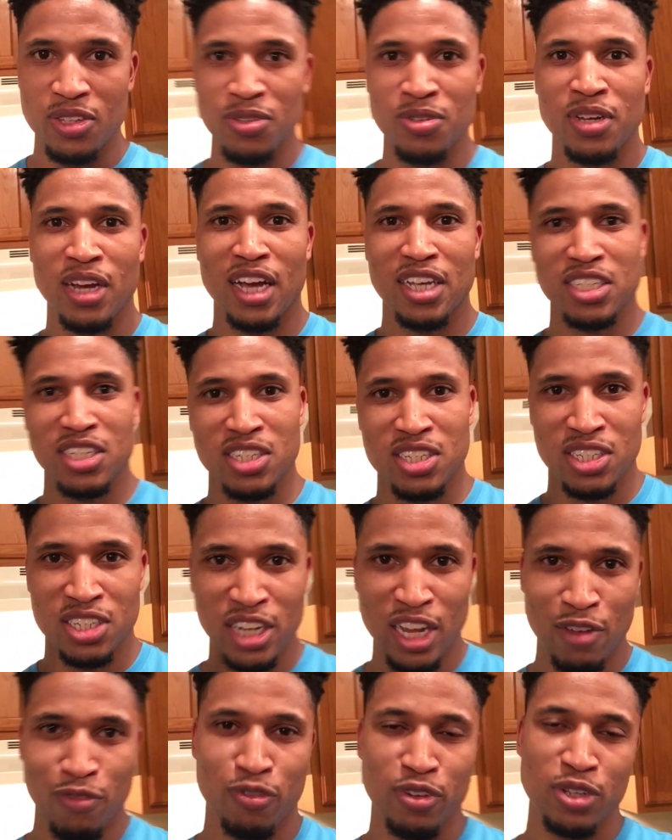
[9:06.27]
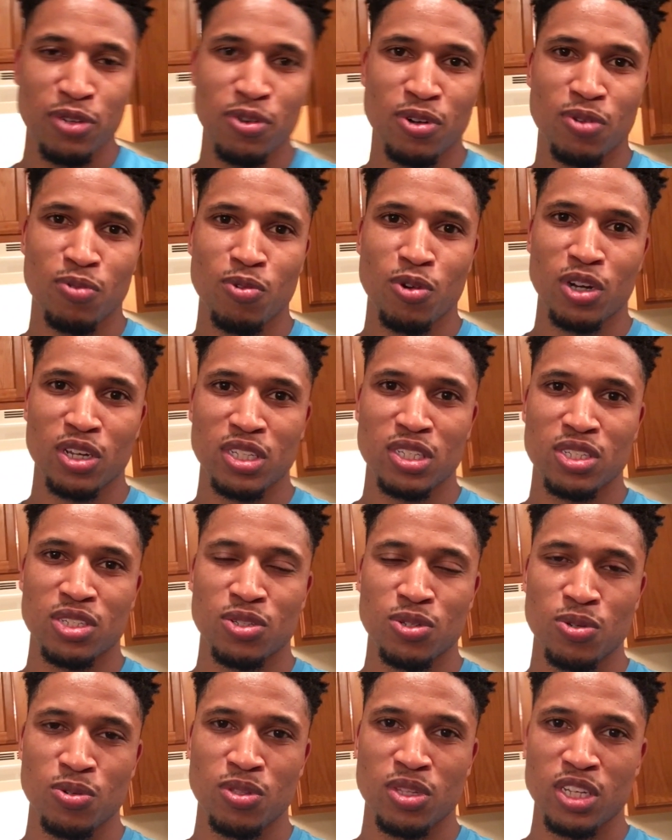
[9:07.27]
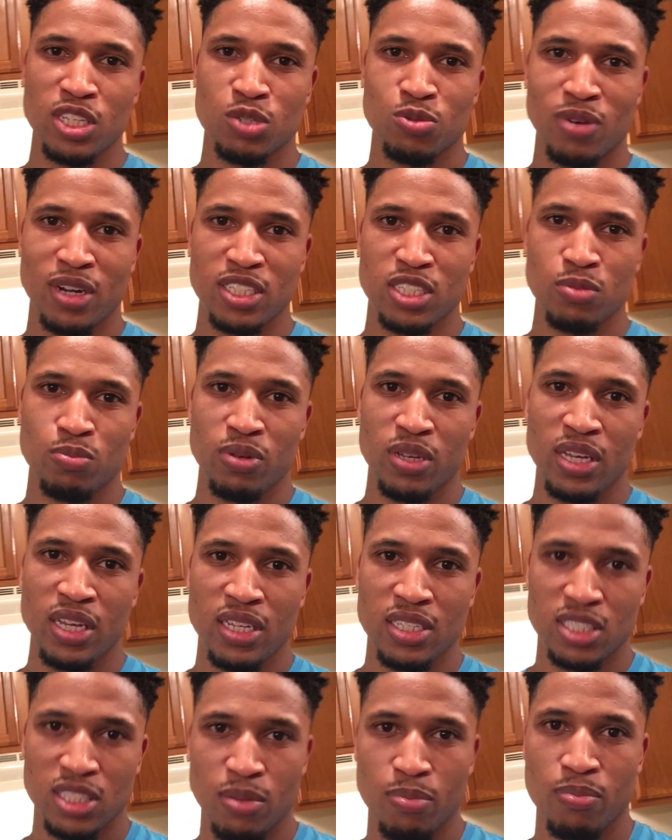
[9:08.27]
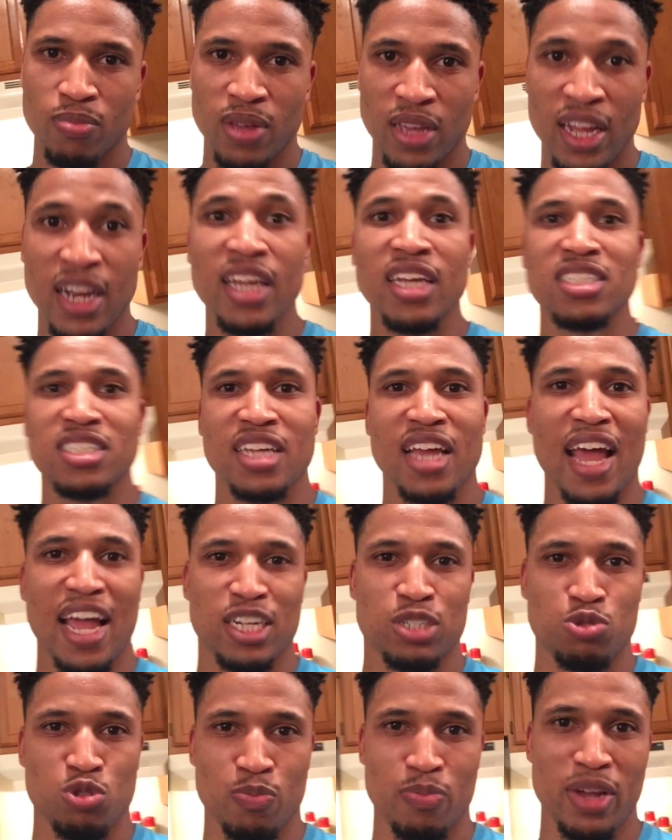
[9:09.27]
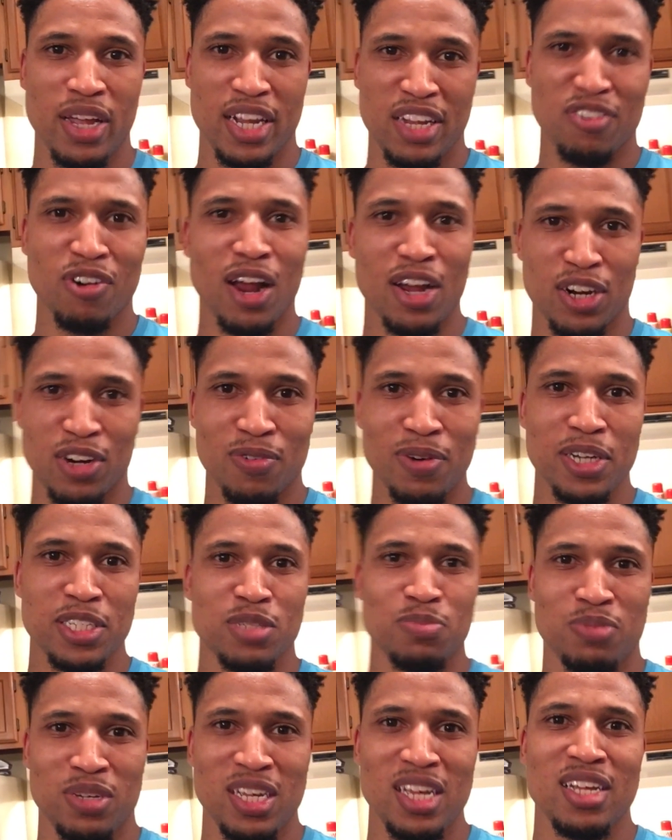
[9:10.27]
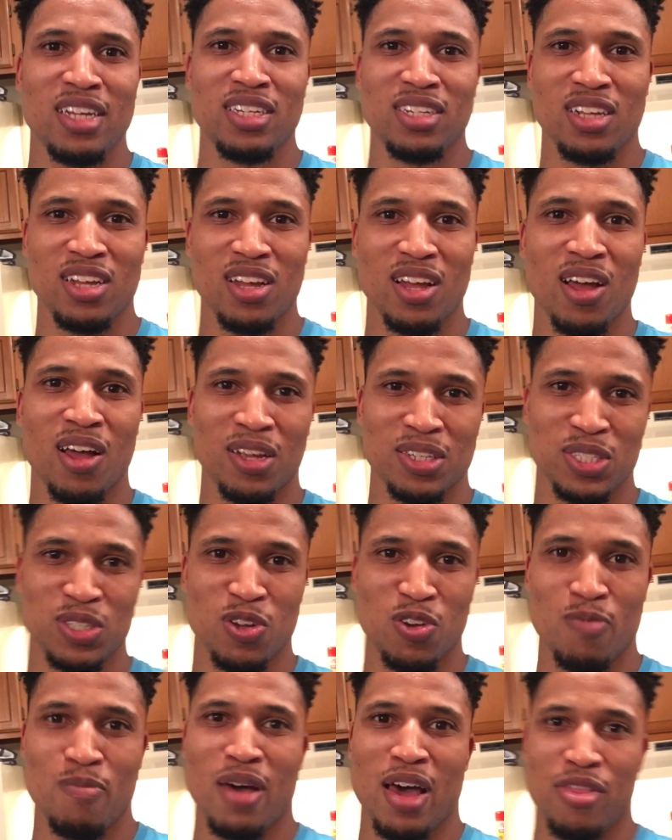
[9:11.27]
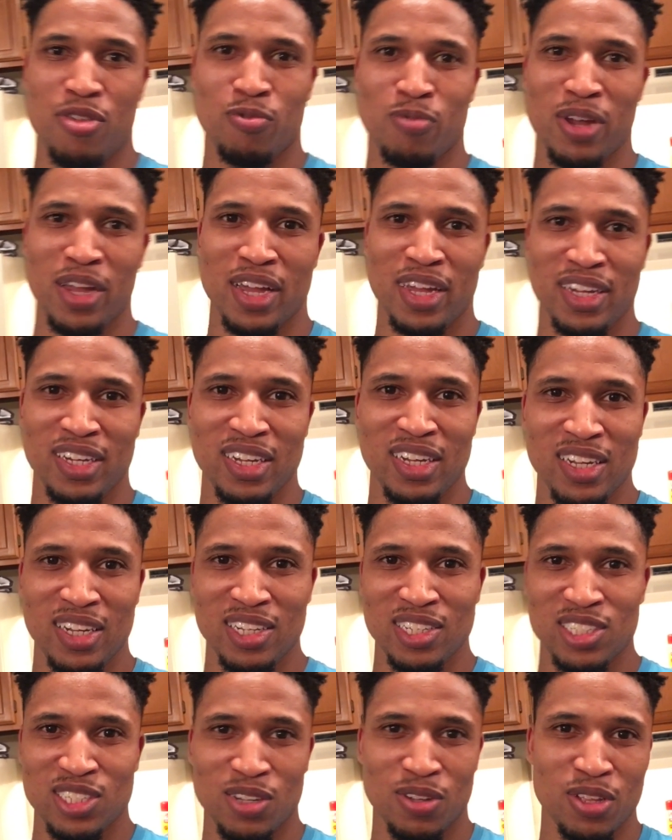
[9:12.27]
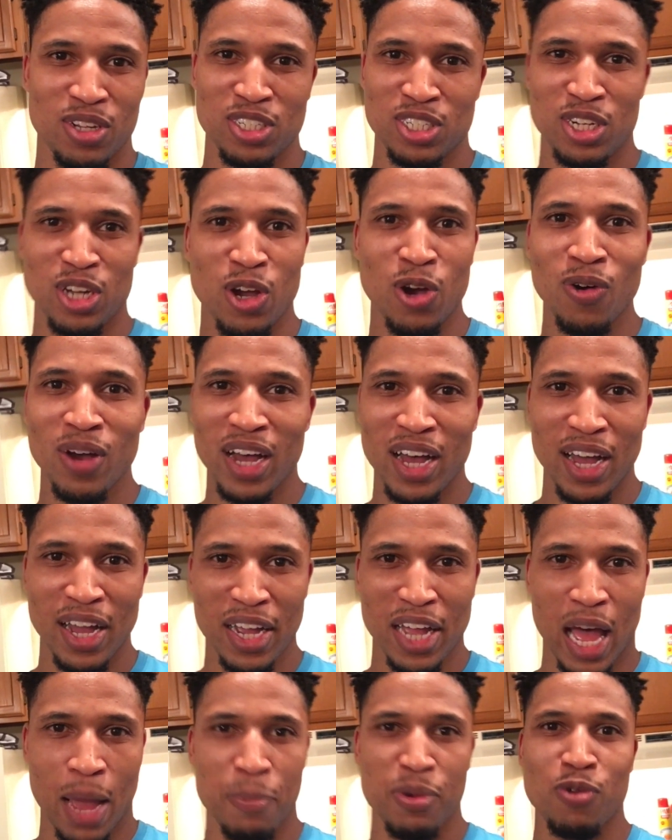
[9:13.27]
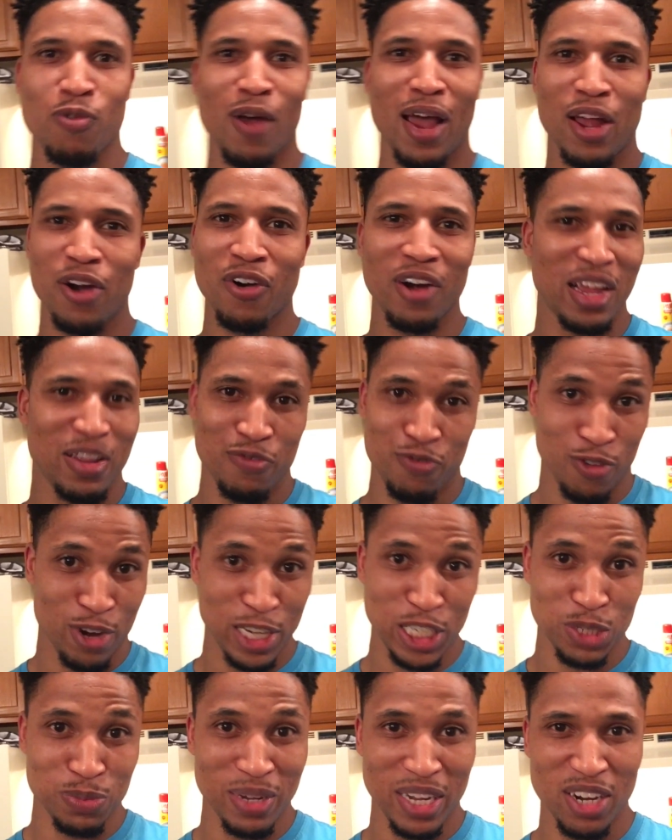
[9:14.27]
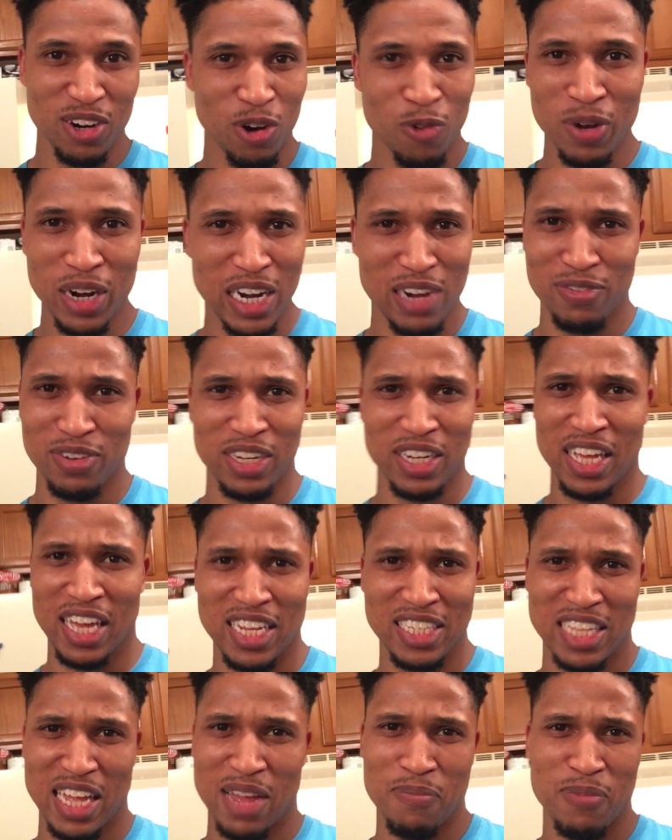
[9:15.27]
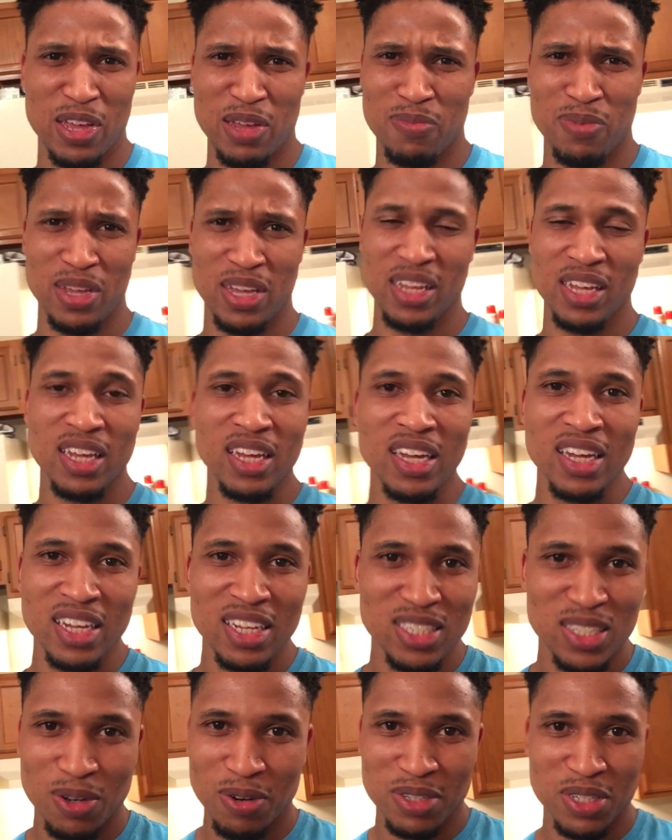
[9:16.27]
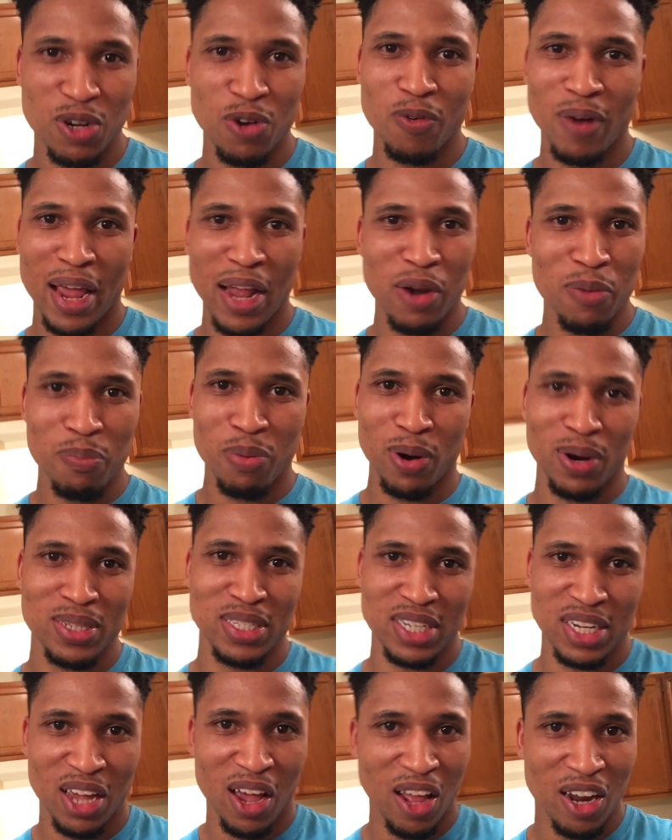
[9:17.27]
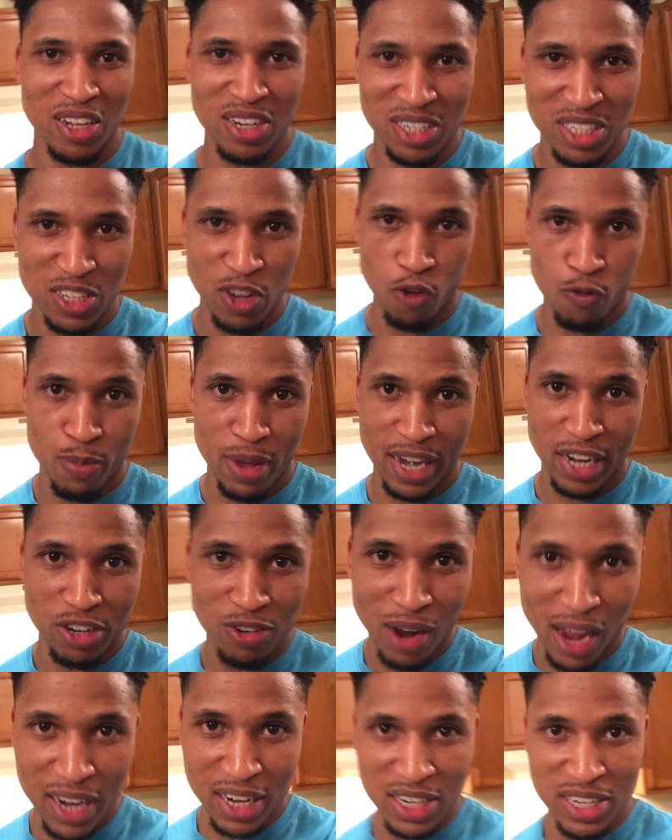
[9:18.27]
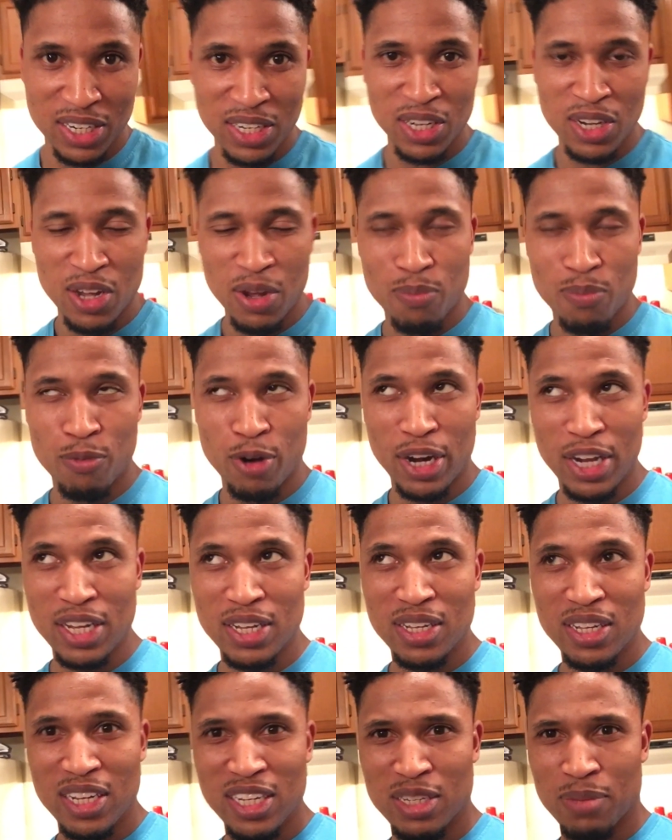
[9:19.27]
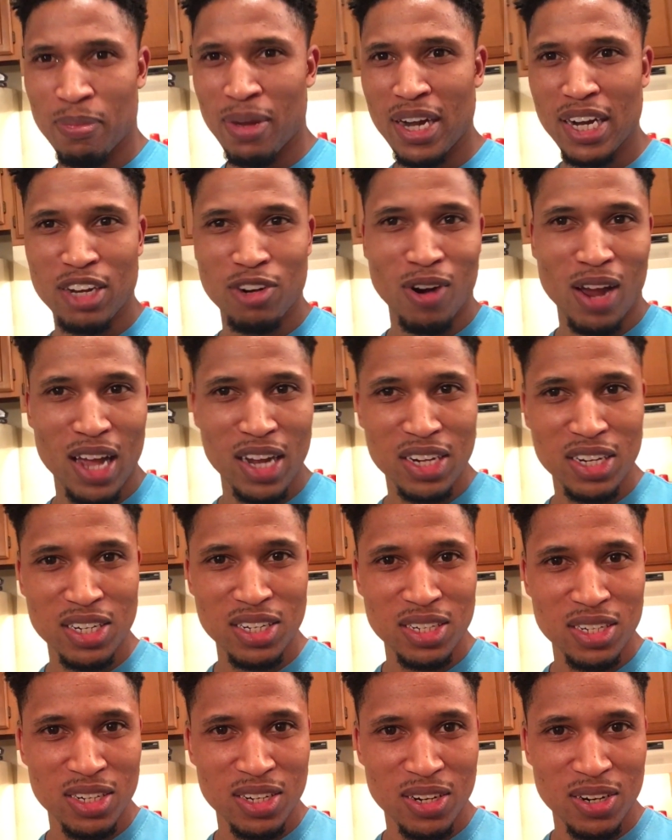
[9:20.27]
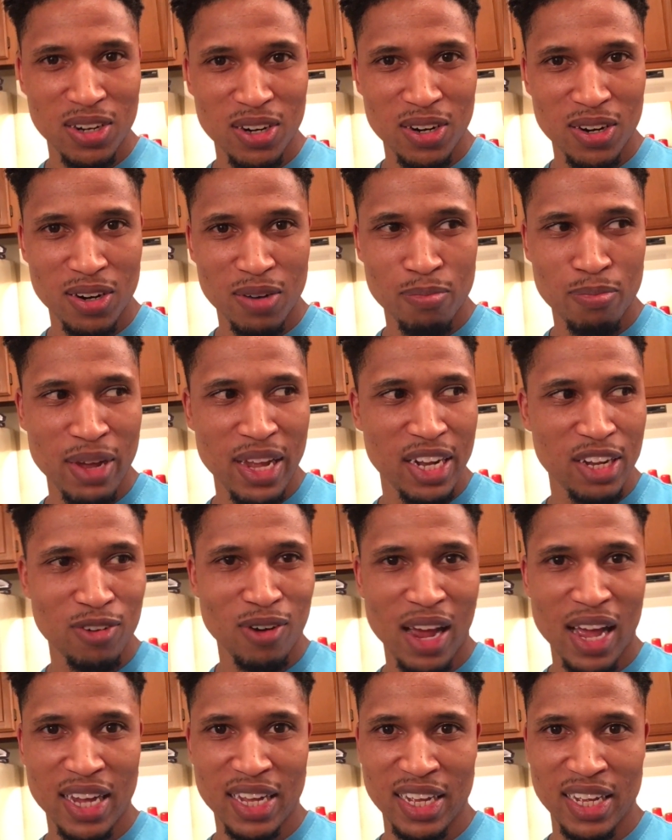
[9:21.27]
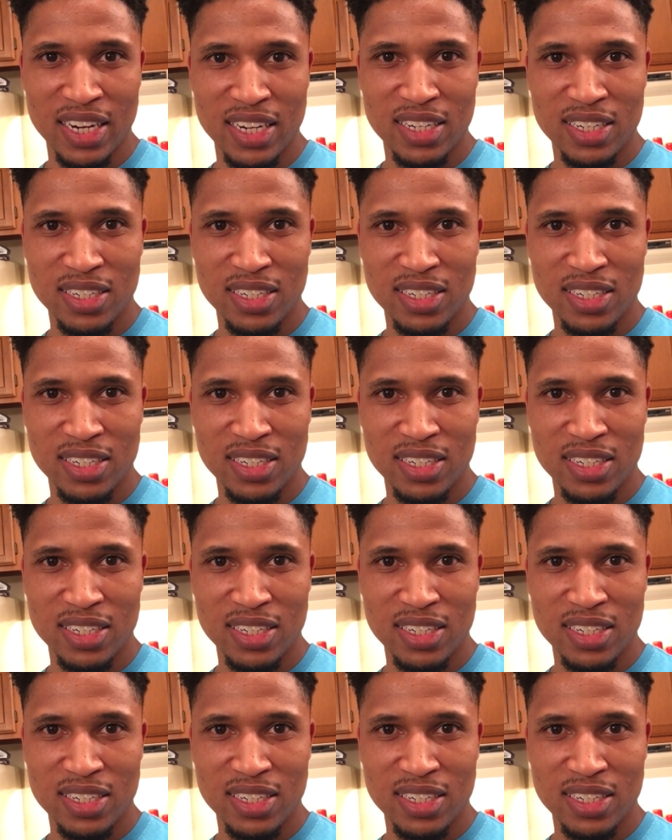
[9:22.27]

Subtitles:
You guys are definitely going to want to do this recipe. It is the actual Betty Crocker recipe also, by the way. So there's no copyright or infringement or whatever the case that may be. So there's no random person calling themselves Betty Crocker. Is it Betty Crocker or Betty Crockett?